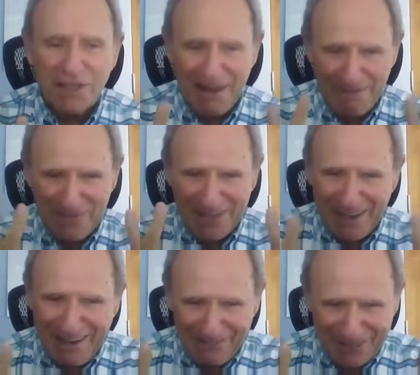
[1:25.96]
same
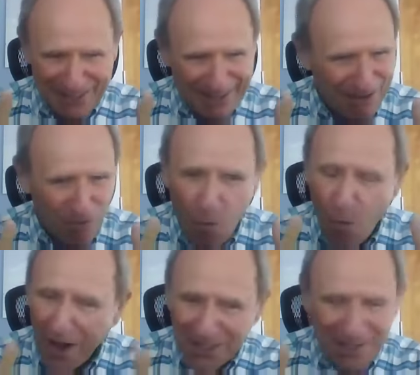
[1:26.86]
time. It's like,
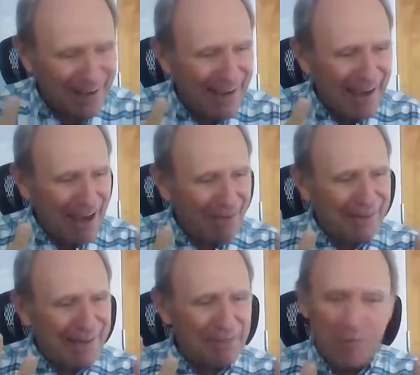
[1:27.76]
what? How
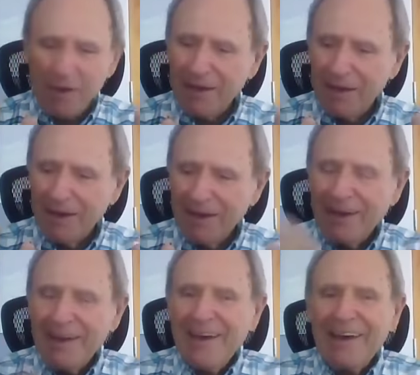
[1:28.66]
could that be?
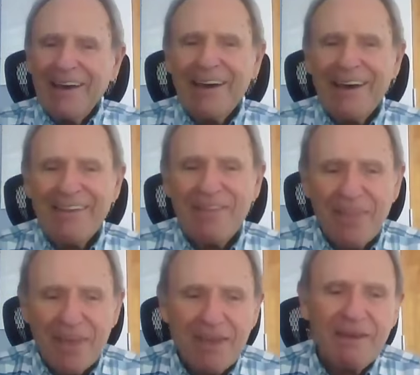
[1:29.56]

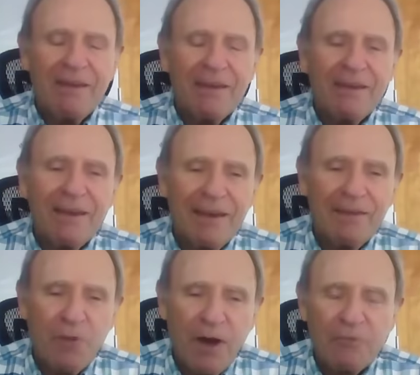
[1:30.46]
And then
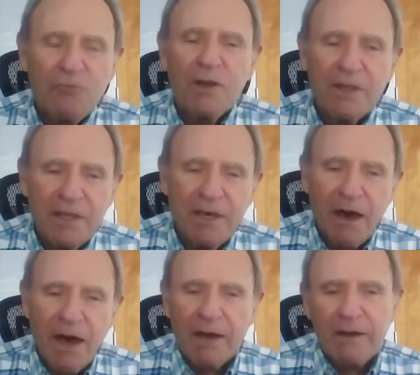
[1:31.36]
it, I really
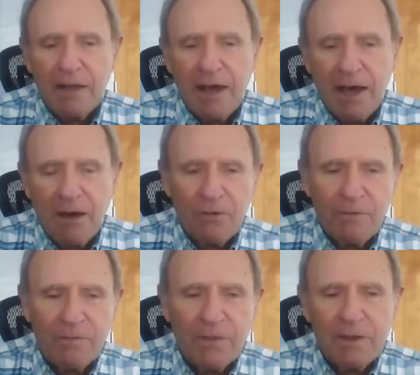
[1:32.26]
got
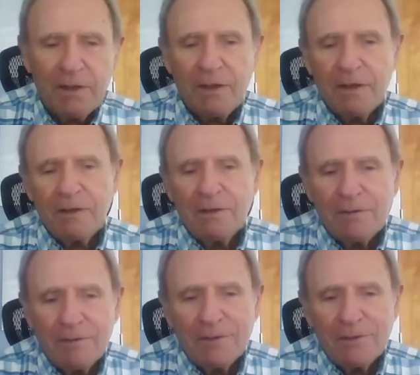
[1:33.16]
how
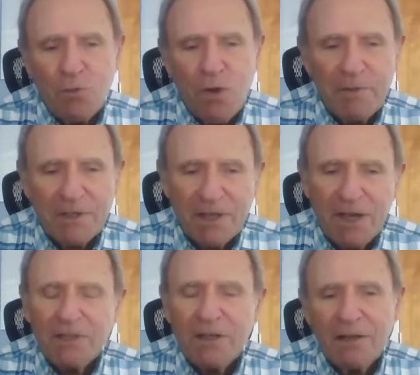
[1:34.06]
Swami
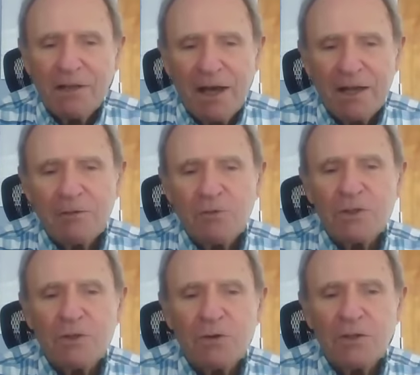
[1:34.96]
Satchidananda
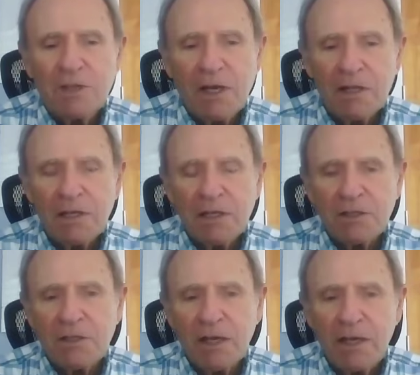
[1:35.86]
was always telling
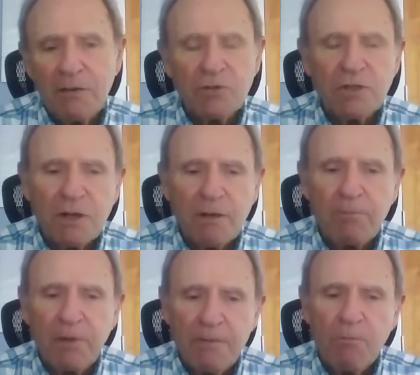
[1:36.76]
us that he was going
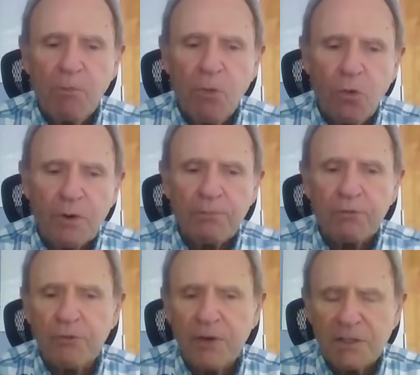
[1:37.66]
to be more
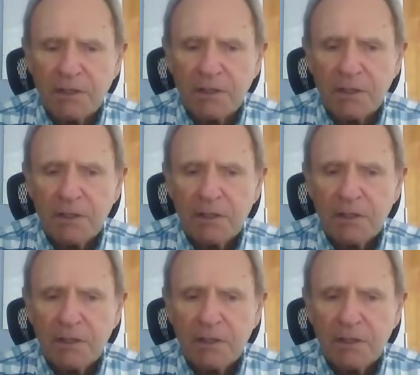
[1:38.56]
present